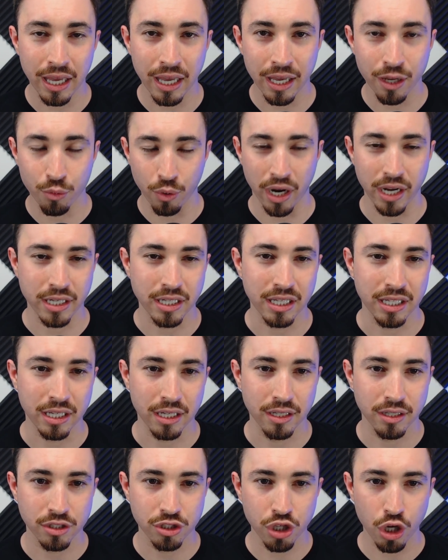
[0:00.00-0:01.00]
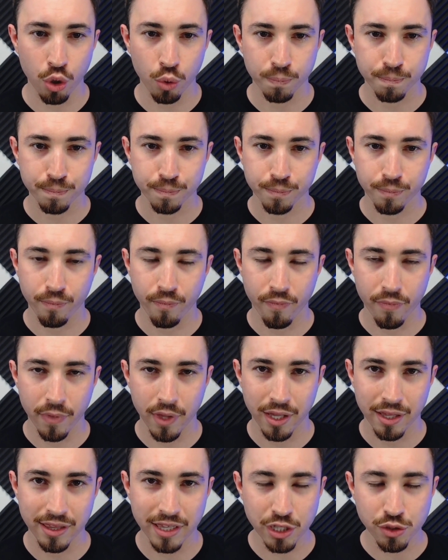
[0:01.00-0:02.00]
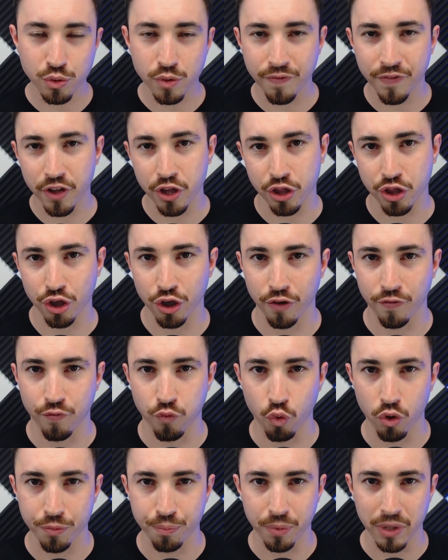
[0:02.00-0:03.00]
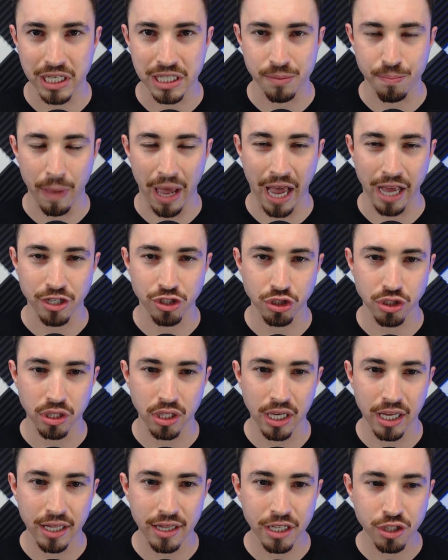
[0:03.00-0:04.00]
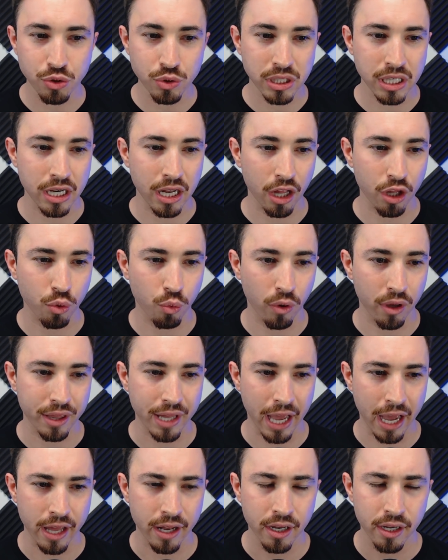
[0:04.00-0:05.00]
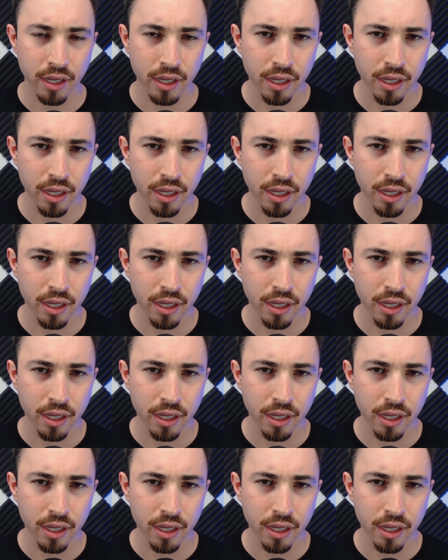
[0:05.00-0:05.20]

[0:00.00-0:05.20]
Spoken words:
and Ryan Deacon. So this was for the third and fourth place match, and this was another one that